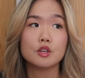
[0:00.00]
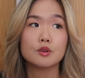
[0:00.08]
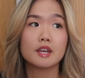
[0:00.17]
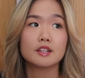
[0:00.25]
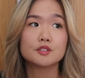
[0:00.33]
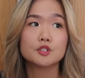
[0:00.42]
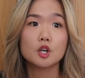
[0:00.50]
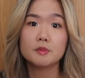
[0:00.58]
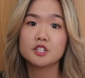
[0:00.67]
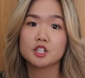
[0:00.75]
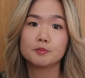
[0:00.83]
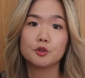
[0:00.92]
You get so
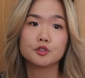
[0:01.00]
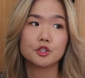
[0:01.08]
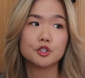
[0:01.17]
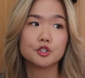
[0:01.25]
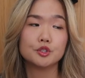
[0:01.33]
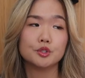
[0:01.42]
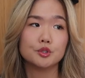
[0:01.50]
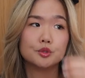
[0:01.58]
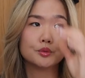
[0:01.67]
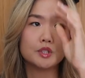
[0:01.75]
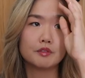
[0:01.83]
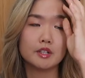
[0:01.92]
much exposure
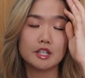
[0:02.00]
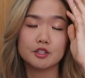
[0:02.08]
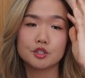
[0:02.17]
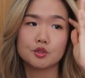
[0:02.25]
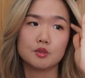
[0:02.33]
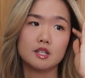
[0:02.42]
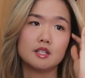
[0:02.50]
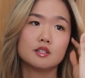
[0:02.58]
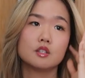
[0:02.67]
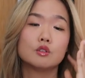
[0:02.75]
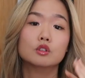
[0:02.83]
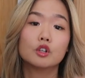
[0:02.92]
to different industries,
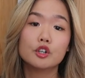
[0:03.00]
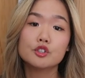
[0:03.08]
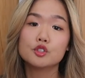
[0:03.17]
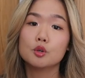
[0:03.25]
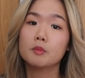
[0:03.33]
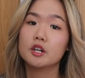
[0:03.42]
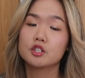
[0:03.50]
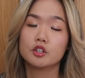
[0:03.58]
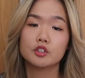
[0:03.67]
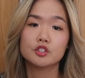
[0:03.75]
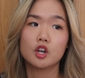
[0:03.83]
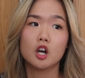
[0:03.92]
you learn so much
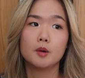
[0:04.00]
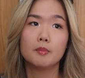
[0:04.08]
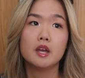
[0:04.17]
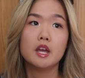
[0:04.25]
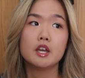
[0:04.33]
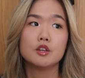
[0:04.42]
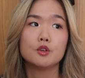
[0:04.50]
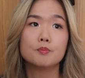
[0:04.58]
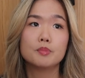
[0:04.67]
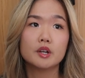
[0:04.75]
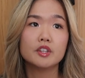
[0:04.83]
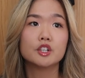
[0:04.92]
on the job, you
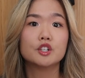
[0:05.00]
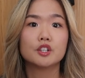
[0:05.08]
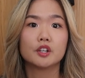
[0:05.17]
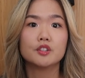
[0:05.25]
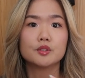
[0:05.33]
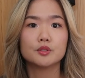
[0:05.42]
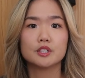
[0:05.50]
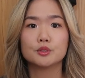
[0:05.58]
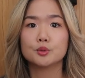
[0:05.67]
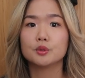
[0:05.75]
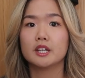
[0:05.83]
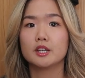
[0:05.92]
build a good consulting
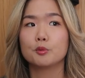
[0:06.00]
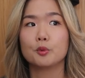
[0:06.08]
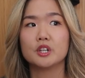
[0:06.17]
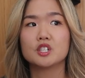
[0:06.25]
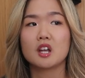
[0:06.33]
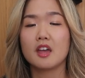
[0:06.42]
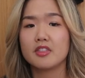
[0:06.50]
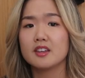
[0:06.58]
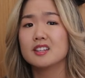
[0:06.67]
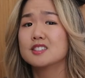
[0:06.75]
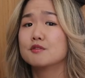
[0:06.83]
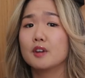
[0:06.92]
toolkit, which I
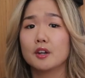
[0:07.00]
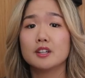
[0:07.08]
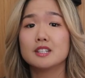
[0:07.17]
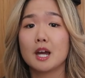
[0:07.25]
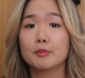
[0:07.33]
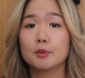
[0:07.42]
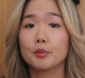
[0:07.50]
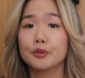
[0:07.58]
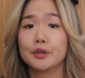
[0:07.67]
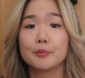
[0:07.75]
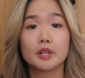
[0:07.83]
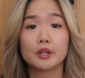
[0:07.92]
think is very adaptable
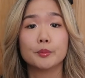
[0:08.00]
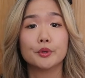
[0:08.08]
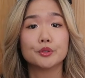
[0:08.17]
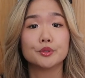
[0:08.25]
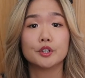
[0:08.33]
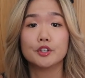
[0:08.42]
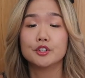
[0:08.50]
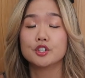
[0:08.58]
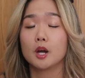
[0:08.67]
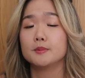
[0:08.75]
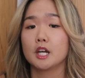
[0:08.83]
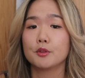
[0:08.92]
and applicable to other
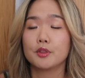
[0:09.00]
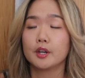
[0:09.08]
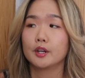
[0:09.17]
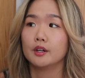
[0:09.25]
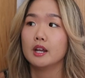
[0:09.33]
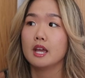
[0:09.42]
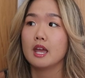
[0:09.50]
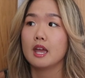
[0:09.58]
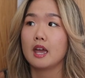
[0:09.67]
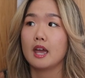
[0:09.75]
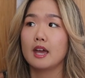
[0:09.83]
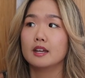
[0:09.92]
jobs out there,
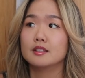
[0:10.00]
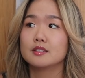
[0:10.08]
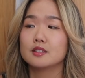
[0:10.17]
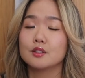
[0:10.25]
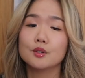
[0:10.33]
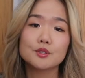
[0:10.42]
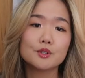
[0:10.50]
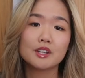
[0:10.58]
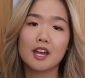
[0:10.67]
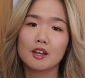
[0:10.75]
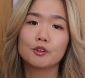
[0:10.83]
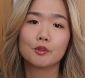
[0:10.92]
and you also
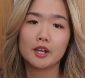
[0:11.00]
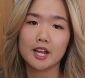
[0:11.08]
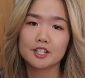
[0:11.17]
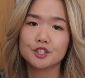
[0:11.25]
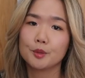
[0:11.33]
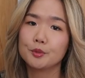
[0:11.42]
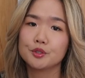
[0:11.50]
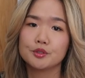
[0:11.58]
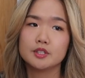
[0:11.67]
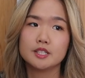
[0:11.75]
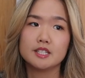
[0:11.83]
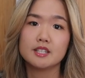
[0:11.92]
get great exit
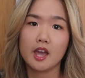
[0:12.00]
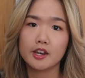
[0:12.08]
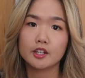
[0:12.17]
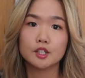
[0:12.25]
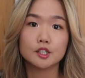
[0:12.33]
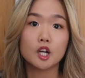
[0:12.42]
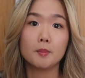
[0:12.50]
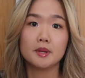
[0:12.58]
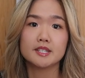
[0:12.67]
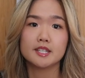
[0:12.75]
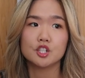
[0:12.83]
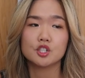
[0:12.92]
opportunities and a good
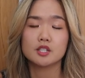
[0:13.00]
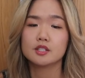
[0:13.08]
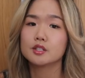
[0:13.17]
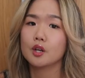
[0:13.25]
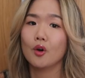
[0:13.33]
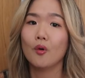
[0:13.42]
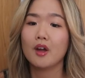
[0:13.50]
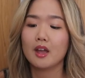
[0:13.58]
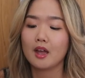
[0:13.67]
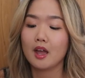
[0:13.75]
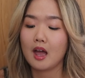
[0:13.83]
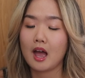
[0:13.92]
compensation. So
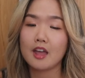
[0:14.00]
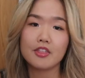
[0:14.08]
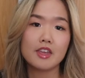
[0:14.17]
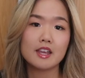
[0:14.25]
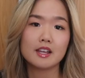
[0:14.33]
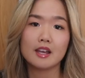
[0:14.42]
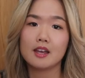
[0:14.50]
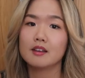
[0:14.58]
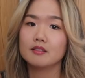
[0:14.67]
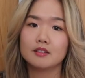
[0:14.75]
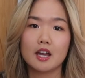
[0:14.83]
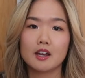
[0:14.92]
I think,
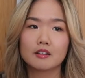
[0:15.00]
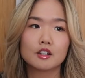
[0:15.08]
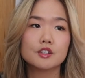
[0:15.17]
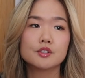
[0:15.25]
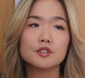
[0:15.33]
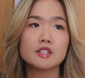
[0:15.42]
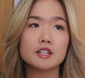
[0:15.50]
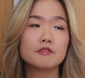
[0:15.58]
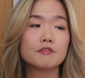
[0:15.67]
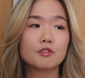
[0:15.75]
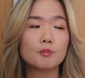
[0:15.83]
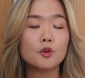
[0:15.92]
yeah,
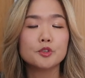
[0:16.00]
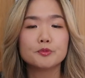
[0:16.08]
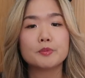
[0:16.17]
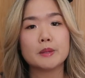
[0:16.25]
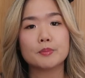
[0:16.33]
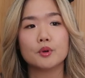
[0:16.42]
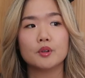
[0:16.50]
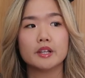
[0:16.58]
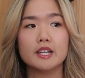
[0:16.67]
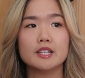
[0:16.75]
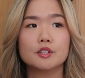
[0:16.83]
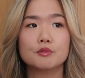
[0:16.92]
consulting for most people
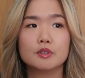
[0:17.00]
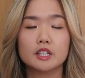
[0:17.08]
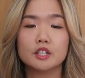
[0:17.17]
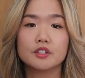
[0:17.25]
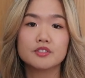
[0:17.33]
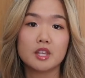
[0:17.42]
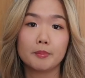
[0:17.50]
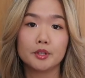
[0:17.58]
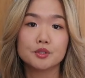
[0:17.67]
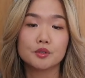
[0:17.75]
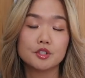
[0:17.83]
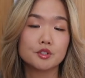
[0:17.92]
is a really good stepping
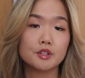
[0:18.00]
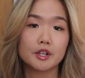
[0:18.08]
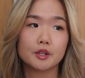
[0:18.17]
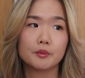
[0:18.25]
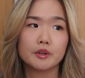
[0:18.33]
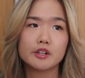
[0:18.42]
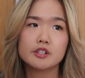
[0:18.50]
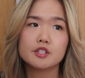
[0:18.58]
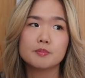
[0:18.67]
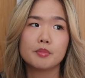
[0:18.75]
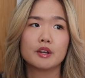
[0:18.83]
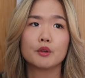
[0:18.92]
stone into their
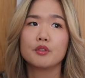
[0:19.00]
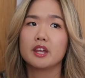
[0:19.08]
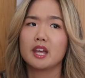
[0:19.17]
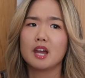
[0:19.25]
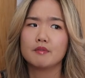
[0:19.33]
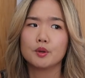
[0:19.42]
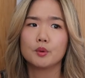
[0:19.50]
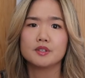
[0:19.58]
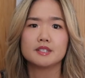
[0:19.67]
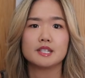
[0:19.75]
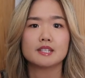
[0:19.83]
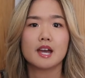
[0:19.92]
careers, but I don't think everyone
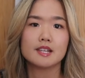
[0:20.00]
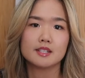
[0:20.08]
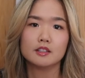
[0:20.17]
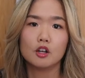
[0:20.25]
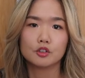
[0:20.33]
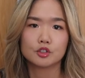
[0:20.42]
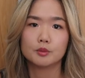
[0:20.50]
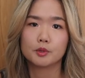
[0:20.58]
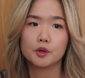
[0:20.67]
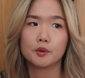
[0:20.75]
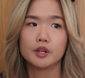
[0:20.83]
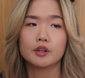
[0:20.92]
sees it as a long-term
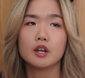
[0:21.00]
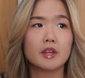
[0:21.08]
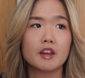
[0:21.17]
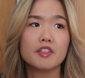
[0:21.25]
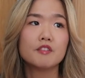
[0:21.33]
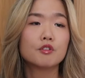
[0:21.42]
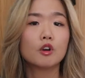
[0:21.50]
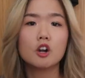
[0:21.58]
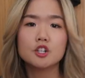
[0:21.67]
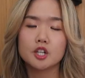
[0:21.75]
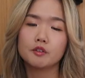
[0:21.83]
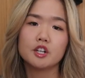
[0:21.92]
career. And I think for
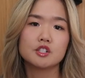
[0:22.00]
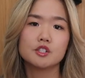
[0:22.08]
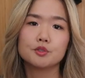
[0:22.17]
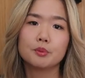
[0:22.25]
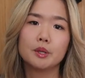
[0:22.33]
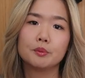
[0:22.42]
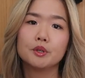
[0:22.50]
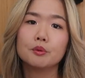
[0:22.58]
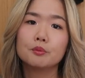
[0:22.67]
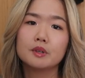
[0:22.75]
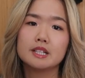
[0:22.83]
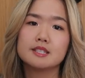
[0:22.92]
our generation as well, we
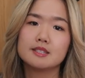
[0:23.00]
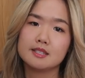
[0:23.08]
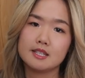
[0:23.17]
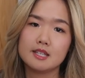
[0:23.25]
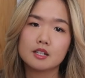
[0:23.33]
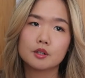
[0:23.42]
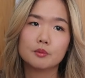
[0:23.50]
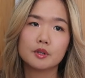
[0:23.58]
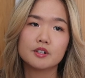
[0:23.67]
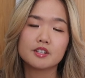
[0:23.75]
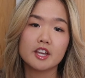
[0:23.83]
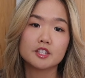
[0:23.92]
don't really see
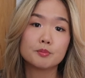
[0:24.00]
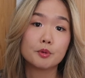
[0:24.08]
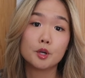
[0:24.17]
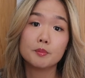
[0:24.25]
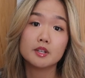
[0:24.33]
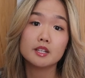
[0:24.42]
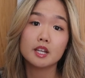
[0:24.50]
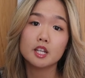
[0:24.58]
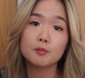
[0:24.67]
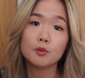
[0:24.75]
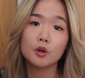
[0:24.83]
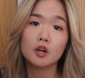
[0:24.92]
careers as permanent
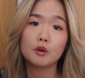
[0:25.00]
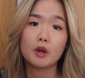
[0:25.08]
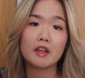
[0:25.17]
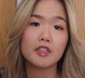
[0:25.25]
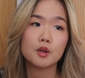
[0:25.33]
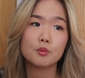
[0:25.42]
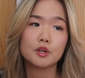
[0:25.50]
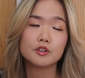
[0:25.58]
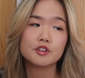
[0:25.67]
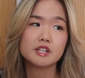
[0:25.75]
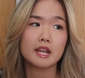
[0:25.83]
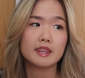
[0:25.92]
anymore. I think we
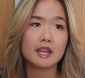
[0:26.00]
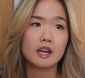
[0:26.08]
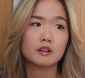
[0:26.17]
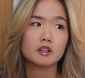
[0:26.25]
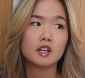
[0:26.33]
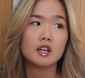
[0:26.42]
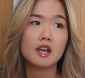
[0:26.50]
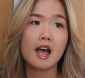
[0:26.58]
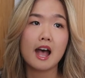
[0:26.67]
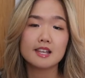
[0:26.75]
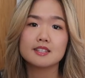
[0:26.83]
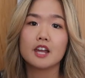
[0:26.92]
understand that
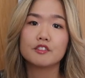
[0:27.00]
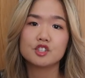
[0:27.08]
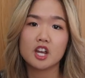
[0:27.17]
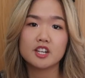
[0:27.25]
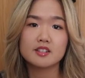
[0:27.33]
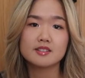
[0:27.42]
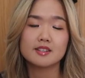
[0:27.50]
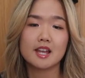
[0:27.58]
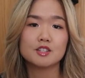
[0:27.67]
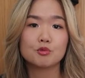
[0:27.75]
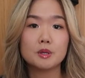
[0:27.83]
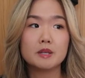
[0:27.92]
as life changes and
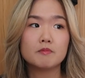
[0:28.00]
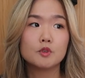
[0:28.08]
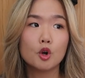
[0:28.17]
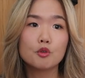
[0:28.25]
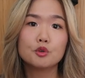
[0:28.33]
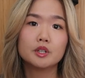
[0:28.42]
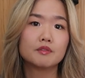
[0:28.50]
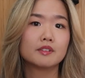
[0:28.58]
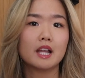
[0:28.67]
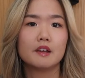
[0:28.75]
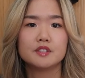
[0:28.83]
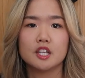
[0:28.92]
as we go through different
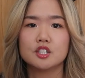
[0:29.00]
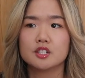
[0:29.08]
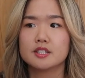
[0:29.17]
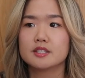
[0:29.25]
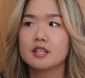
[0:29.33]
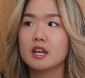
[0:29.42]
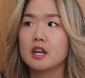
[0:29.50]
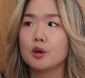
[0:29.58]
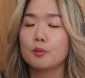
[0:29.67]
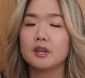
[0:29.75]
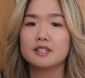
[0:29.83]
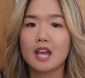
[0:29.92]
life stages,
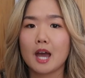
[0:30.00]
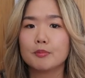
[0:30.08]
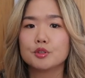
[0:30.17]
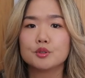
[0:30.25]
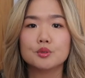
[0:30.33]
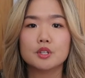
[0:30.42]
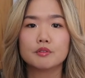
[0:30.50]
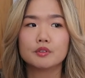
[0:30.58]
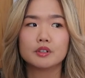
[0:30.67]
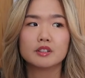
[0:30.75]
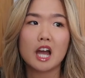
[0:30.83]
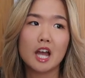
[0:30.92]
we adapt to
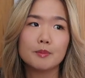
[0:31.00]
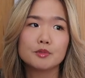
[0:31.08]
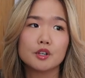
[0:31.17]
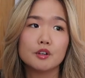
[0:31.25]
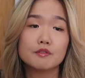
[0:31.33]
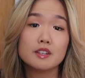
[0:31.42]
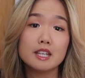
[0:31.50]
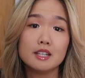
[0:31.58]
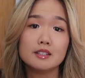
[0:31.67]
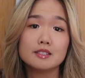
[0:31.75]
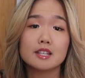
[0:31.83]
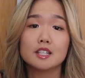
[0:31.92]
different types of
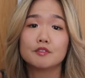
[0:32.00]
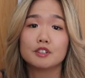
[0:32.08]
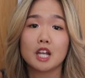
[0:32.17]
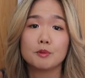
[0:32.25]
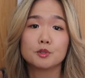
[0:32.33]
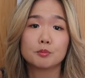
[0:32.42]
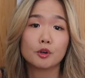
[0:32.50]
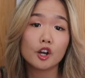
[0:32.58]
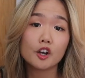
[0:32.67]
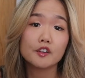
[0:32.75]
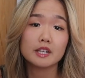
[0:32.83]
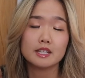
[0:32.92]
needs and different types of
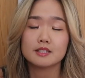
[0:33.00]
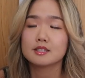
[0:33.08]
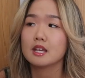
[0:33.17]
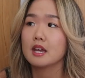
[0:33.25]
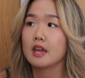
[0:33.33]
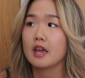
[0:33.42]
priorities.